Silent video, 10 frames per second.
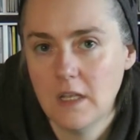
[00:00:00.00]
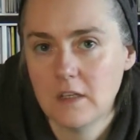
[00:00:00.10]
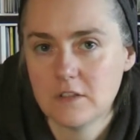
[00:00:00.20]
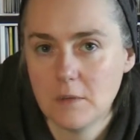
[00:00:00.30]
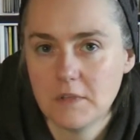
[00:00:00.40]

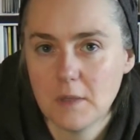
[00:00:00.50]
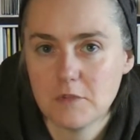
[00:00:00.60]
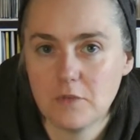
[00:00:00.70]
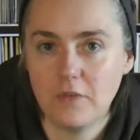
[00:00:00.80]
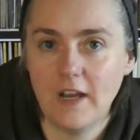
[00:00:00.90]
Sometimes
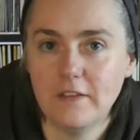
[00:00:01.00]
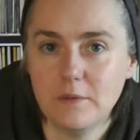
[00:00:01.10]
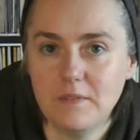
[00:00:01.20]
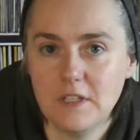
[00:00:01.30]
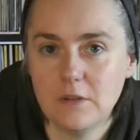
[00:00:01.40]
you find the
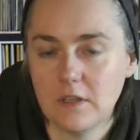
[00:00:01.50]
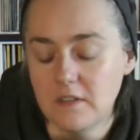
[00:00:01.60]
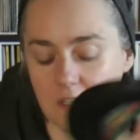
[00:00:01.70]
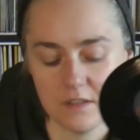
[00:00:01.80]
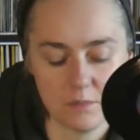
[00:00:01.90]
video and
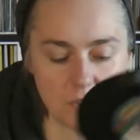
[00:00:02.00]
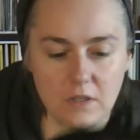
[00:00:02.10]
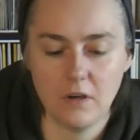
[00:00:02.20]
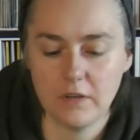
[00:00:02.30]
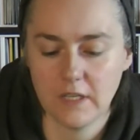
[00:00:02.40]
then it's been
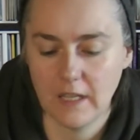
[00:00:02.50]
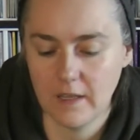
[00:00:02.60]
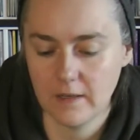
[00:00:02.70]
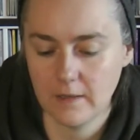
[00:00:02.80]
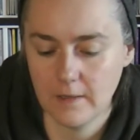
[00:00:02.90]
gone
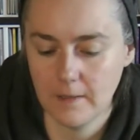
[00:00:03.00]
again.